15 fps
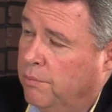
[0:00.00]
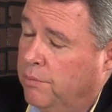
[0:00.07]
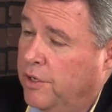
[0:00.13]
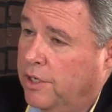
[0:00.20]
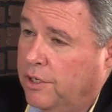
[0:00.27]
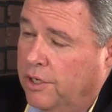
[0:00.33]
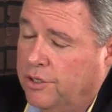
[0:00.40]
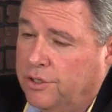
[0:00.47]

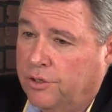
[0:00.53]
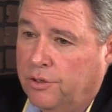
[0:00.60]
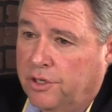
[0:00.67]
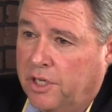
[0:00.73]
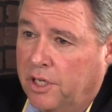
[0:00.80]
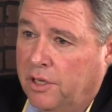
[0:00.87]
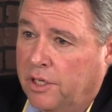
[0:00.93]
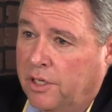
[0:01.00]
Because you're
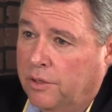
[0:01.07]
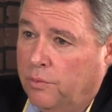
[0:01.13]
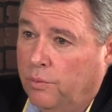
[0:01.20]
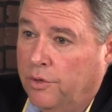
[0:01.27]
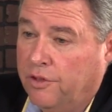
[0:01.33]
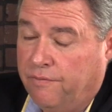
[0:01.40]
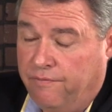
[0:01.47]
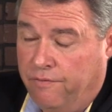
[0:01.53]
dealing
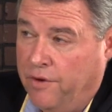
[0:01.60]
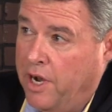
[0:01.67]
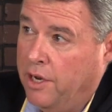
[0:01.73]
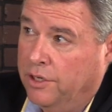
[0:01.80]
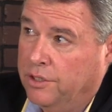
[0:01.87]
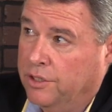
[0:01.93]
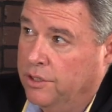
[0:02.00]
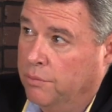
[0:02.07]
with
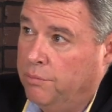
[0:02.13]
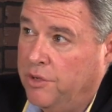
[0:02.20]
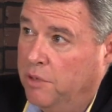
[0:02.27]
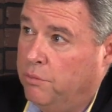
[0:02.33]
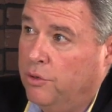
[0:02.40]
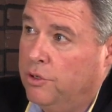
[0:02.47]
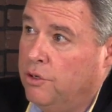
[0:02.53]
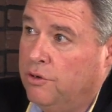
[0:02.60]
friends and
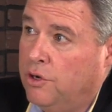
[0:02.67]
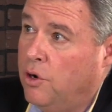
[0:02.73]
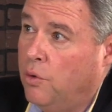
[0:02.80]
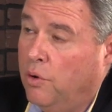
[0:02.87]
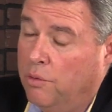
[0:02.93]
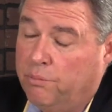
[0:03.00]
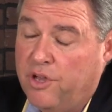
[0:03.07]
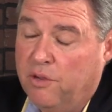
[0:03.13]
people you
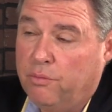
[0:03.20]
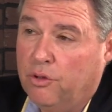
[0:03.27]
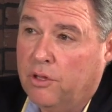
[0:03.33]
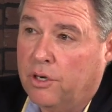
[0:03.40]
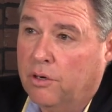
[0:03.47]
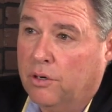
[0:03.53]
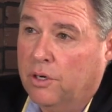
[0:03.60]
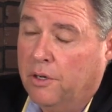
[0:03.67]
know and people that
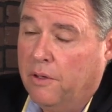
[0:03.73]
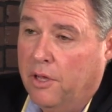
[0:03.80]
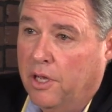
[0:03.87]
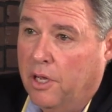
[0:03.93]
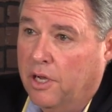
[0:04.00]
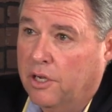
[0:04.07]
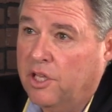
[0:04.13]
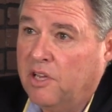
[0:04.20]
are
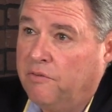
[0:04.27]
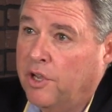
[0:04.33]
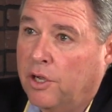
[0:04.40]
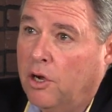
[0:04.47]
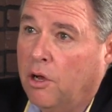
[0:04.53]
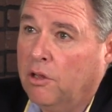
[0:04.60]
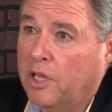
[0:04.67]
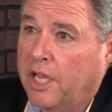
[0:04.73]
giving
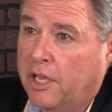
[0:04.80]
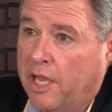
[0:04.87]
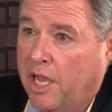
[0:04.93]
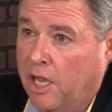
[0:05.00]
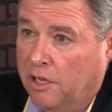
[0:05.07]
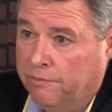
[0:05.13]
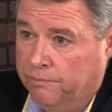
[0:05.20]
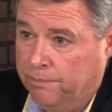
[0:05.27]
all they
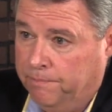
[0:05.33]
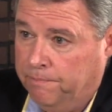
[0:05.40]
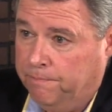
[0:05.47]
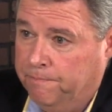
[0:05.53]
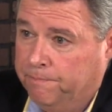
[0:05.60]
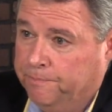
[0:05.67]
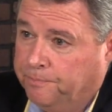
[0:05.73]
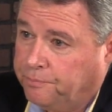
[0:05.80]
have
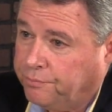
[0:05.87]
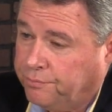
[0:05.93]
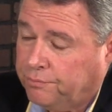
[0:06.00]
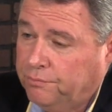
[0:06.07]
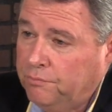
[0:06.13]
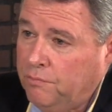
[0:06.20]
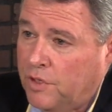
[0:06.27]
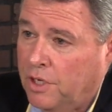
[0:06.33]

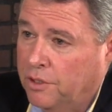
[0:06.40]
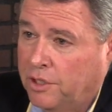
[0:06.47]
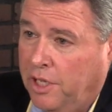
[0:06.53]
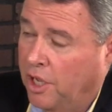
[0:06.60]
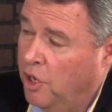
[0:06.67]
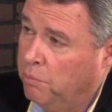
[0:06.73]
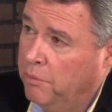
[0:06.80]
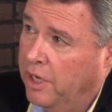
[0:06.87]
to
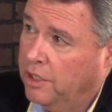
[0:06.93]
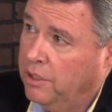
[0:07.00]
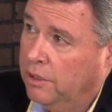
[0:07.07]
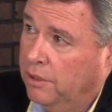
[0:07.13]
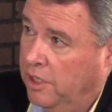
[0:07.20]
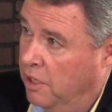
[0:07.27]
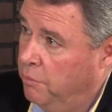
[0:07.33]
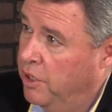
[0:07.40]
help make
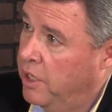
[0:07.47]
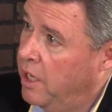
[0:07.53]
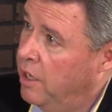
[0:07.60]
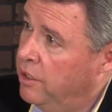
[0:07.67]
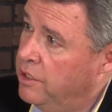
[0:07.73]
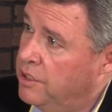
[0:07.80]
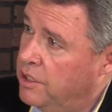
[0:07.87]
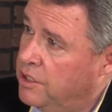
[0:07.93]
Emery
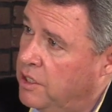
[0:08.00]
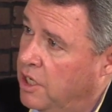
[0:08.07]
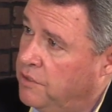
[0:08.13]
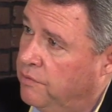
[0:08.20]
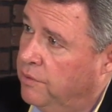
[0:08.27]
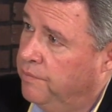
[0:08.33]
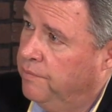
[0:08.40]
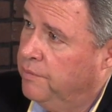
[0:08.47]
County
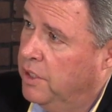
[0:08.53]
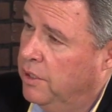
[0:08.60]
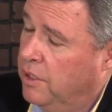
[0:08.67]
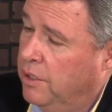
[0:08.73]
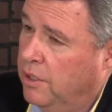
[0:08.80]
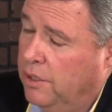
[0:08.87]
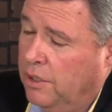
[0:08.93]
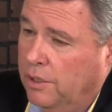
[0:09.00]
successful.
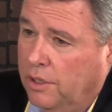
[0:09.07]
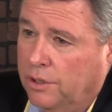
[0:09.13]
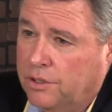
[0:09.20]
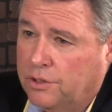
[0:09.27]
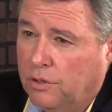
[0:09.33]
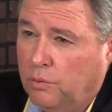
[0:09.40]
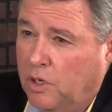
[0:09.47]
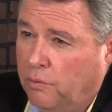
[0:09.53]
And
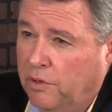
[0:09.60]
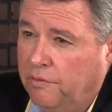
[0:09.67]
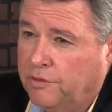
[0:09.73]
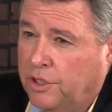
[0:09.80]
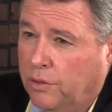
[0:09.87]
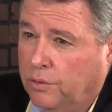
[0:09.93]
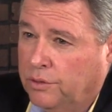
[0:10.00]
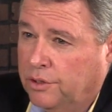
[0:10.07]
so what we've
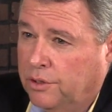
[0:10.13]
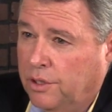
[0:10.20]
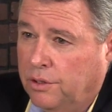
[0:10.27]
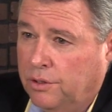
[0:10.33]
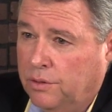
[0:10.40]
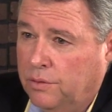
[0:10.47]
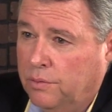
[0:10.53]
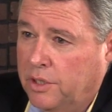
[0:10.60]
chosen to
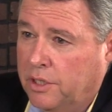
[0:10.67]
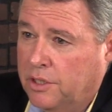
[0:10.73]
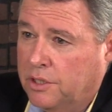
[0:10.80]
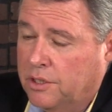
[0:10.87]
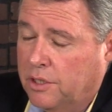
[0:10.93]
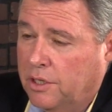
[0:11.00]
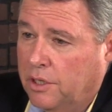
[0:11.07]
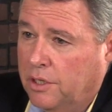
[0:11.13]
do
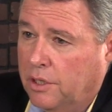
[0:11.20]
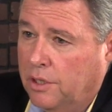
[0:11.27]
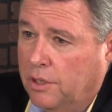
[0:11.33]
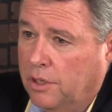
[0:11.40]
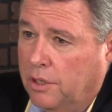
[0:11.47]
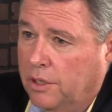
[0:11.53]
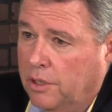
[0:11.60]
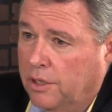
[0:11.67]
is
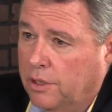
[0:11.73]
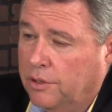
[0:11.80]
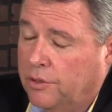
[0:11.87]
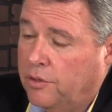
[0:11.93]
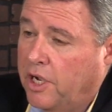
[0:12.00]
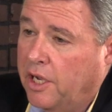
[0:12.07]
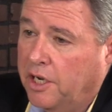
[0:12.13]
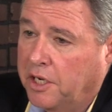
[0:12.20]

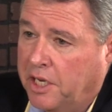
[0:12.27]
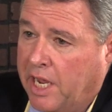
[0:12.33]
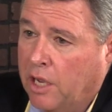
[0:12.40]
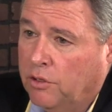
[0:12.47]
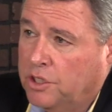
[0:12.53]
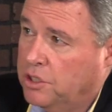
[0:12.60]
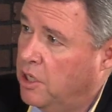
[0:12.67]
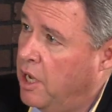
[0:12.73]
try to
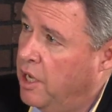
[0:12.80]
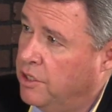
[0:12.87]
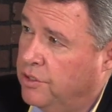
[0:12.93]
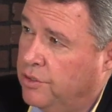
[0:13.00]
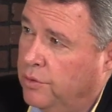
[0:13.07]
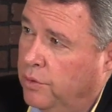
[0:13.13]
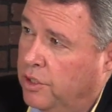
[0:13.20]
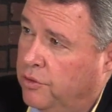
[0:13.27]
downsize
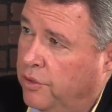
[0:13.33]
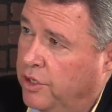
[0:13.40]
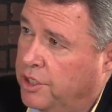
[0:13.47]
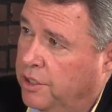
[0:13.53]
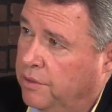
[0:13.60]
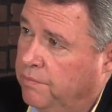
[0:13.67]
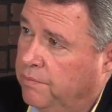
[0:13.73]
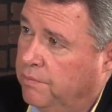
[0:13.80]
through attrition.